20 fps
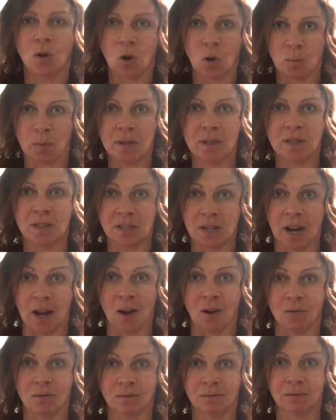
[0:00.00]
opens
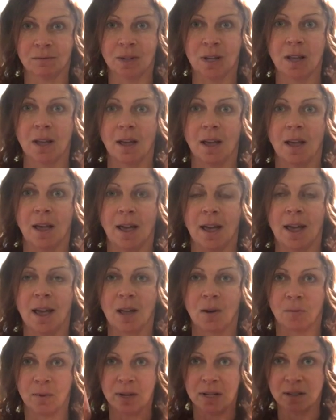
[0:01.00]
down,
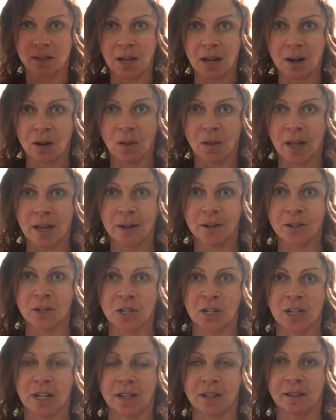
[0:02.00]
and we cycle
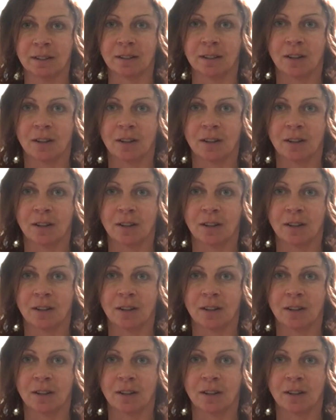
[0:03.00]
energy